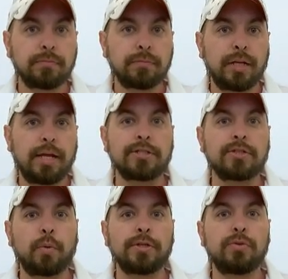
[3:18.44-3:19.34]
is
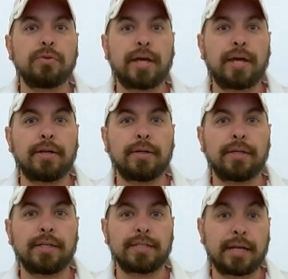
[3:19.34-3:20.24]
going to then
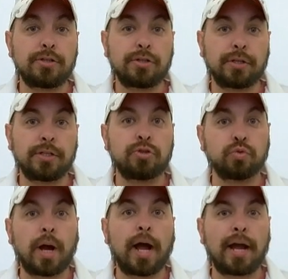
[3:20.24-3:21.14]
essentially
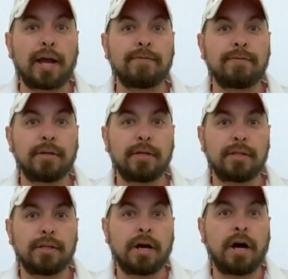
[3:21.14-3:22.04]
drive
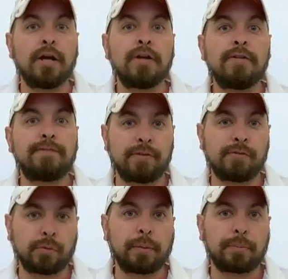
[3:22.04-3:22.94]
the
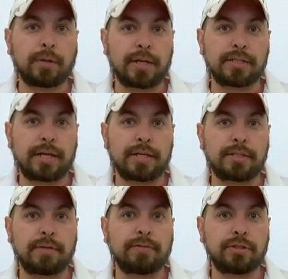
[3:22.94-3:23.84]
unfavorable process
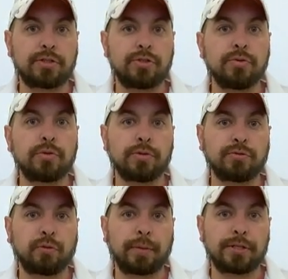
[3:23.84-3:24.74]
of the sucrose
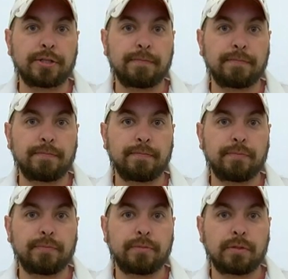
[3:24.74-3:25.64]
formation
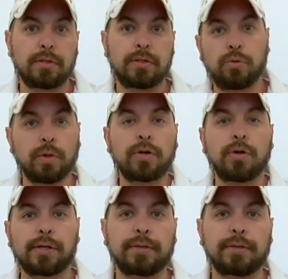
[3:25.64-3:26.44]
to occurring.